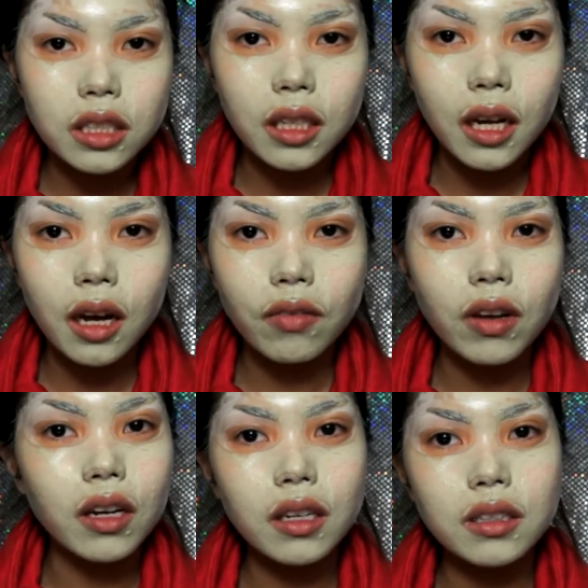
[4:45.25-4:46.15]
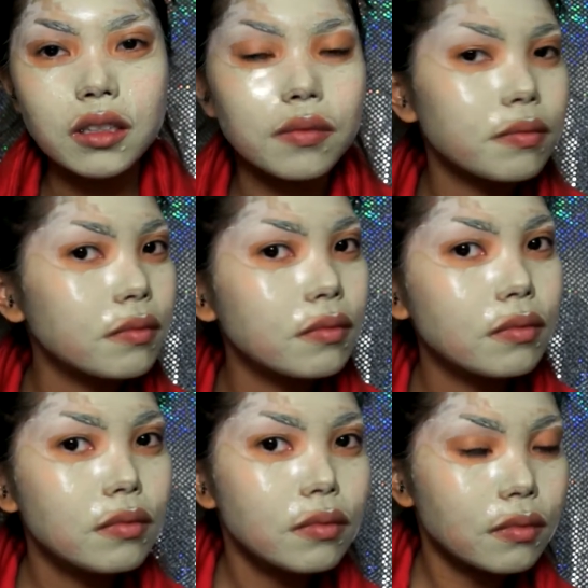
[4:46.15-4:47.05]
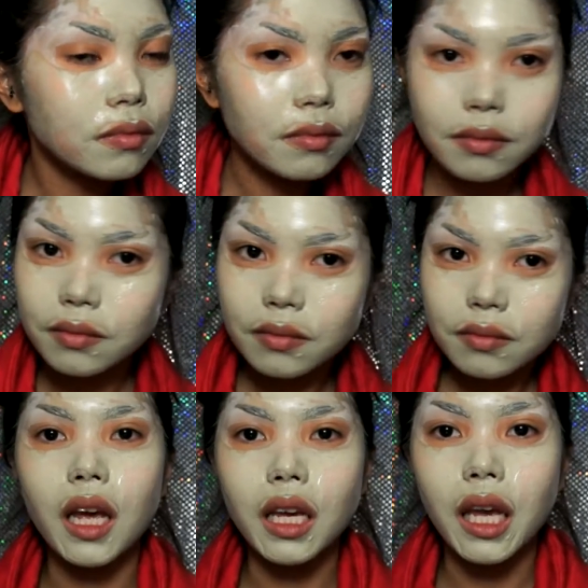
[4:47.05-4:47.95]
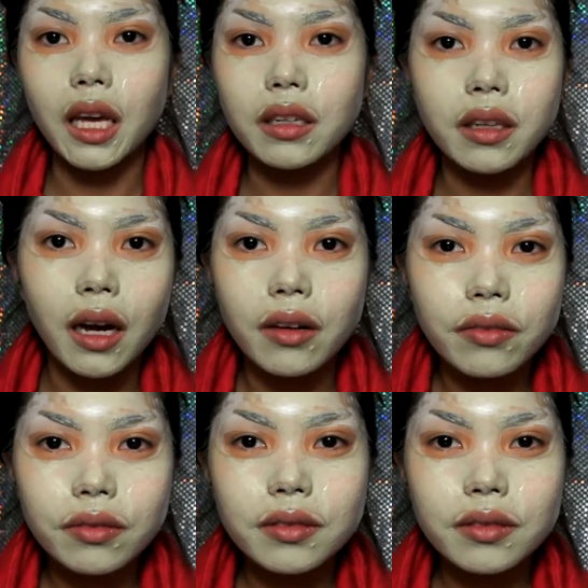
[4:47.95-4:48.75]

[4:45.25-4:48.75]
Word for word: to laugh because I can't laugh.